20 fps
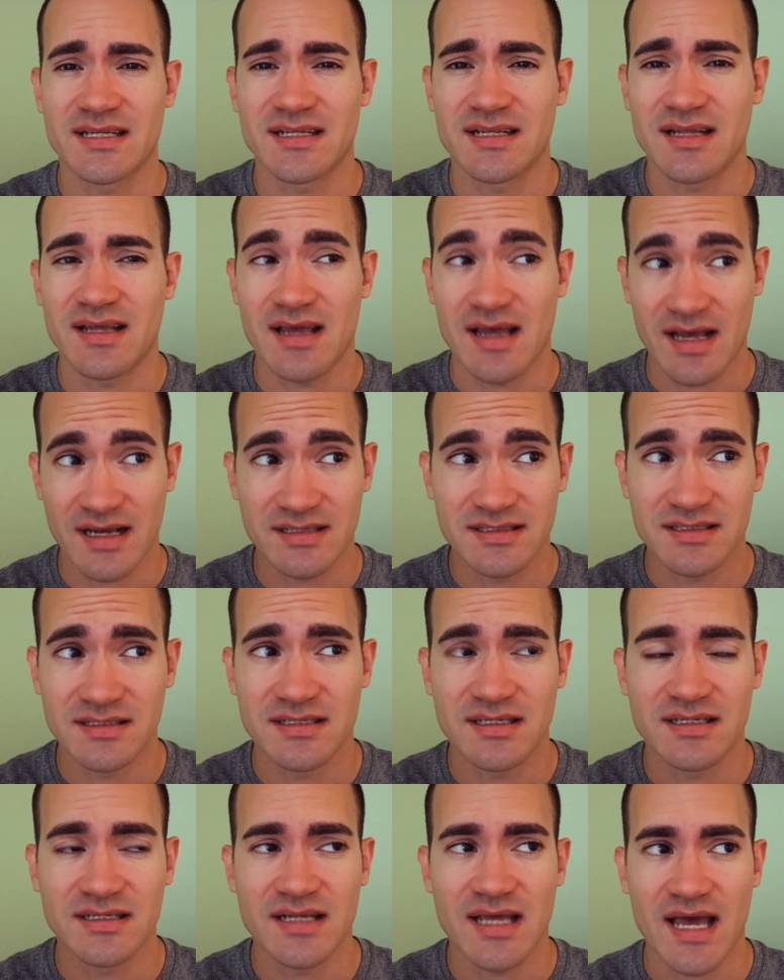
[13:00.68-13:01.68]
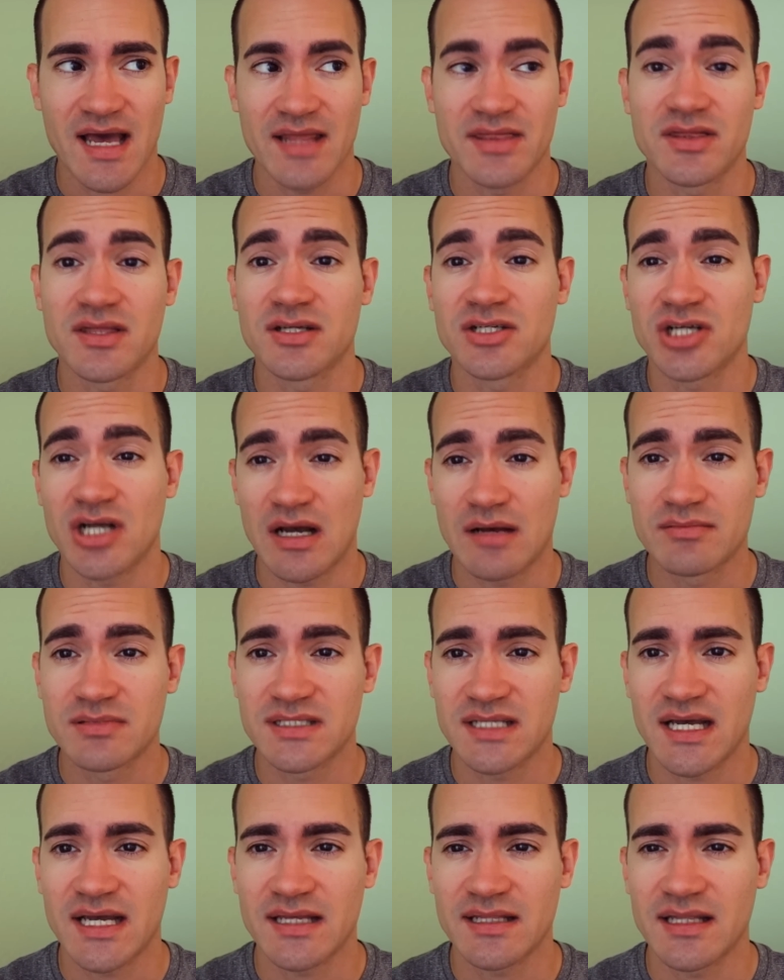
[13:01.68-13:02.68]
an accident at the job
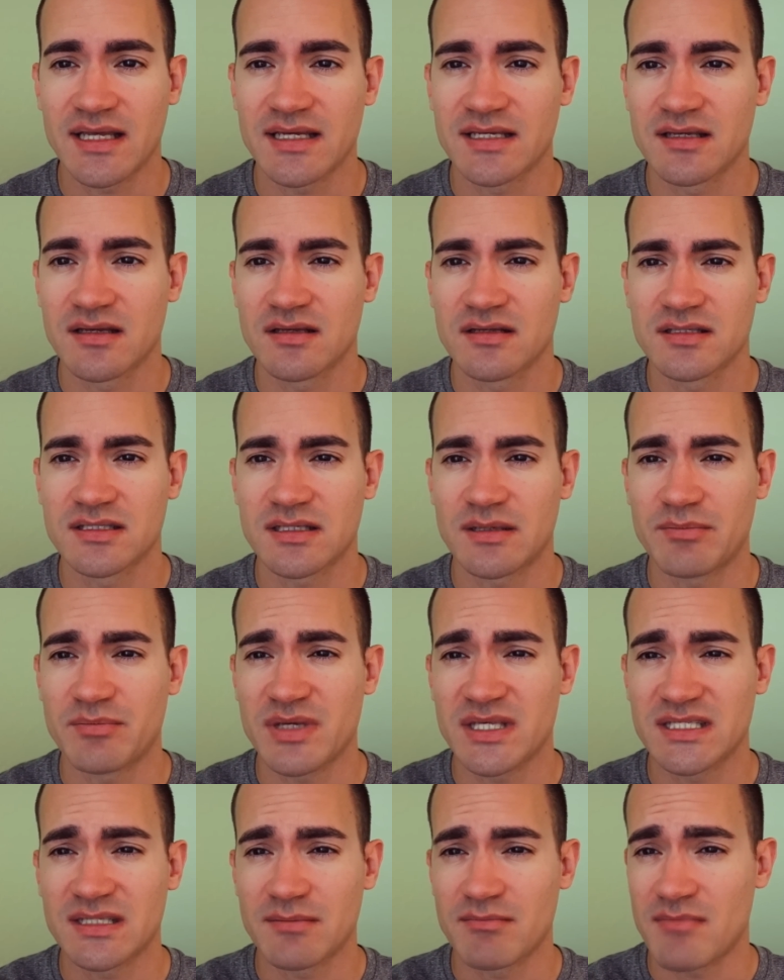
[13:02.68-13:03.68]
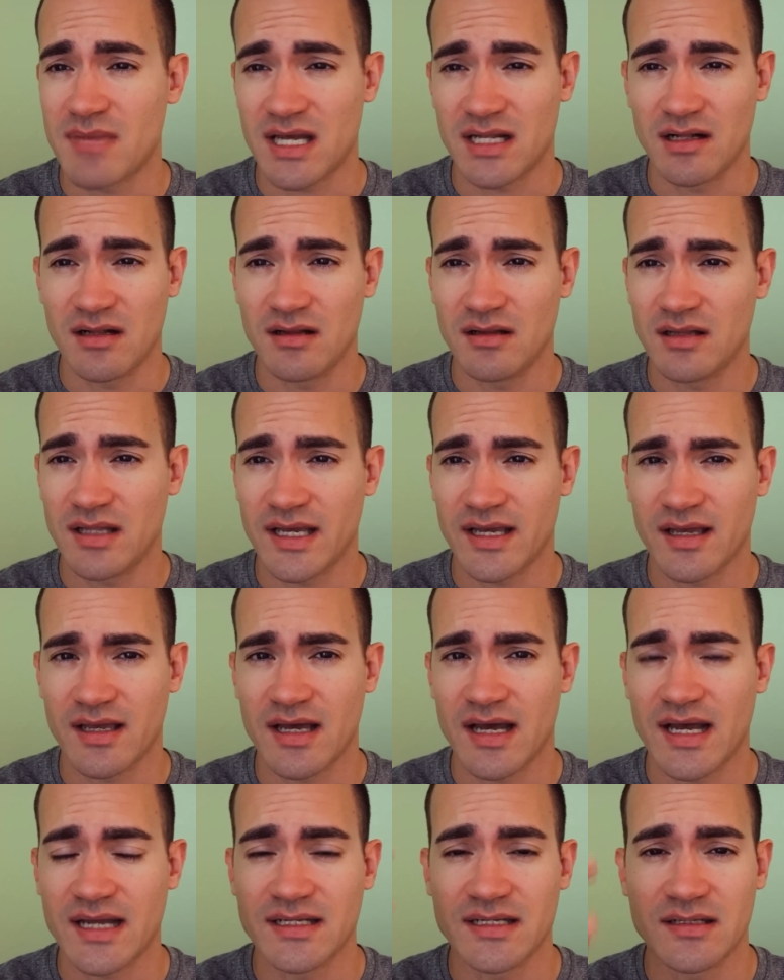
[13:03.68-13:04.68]
site, like some piece of metal,
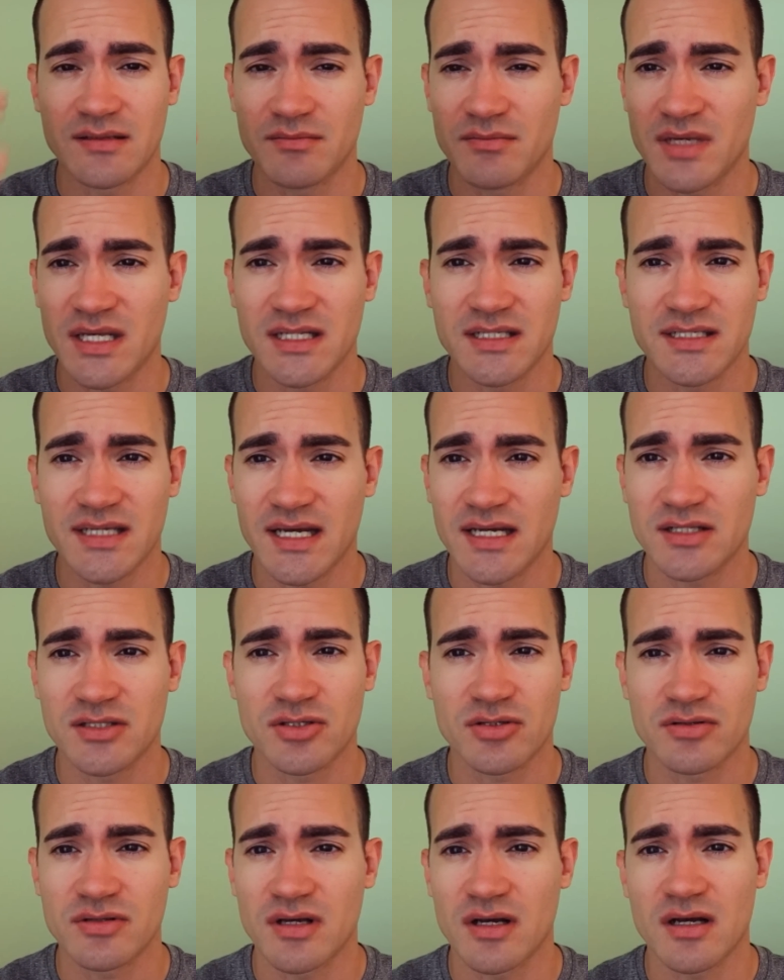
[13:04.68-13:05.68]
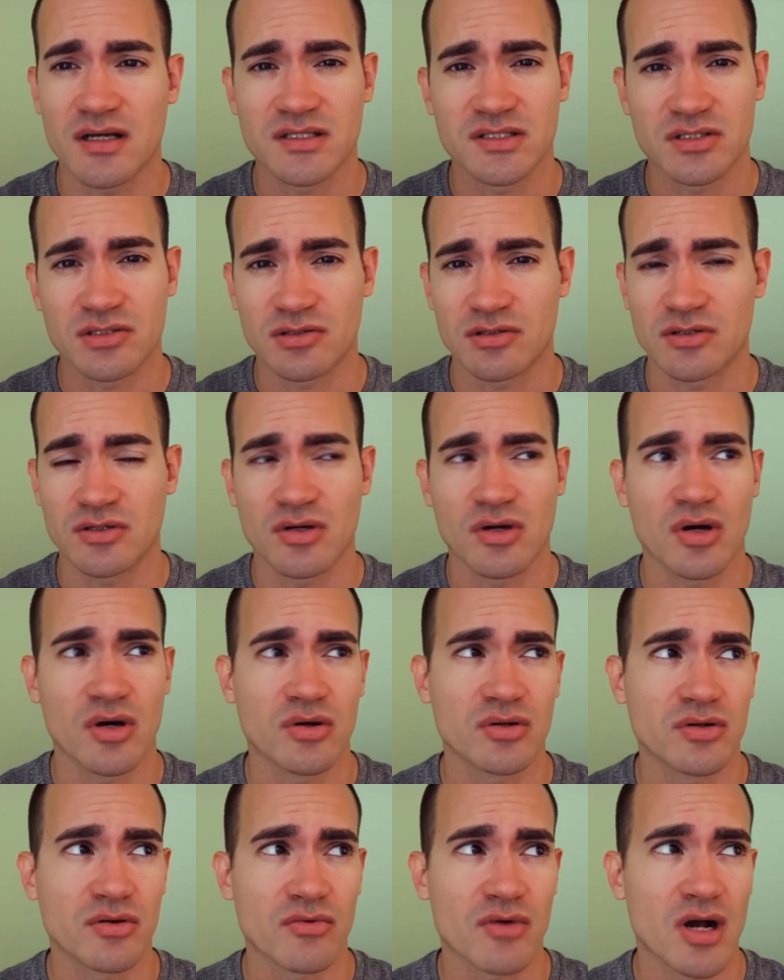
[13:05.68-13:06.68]
like I didn't mean to enter a certain
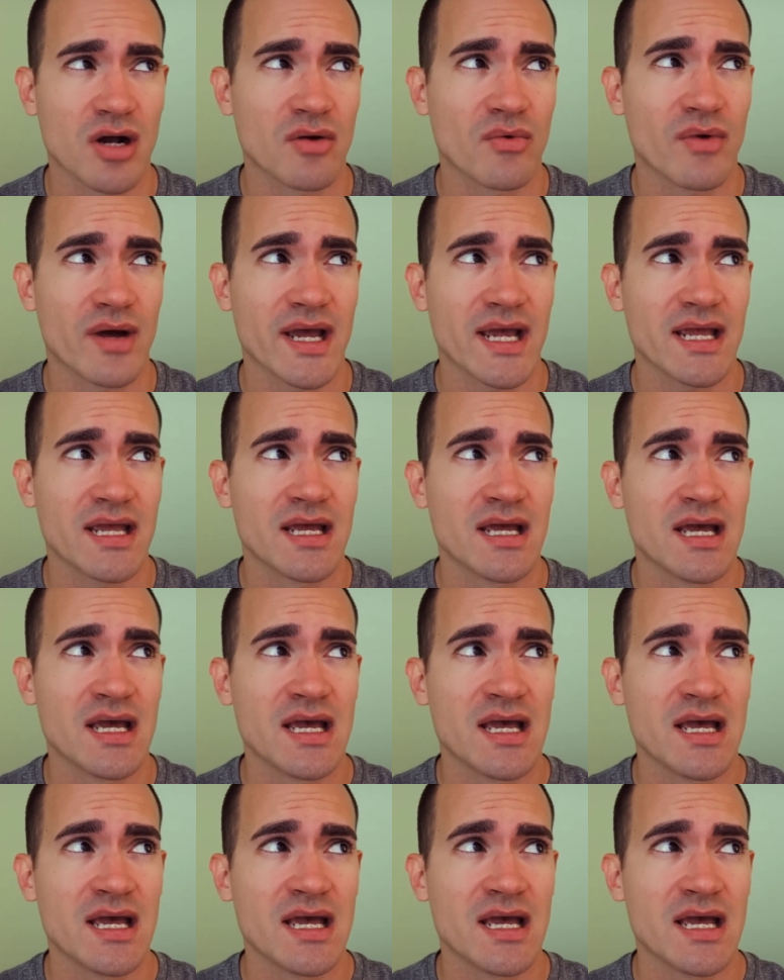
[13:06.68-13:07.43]
code a wrong way,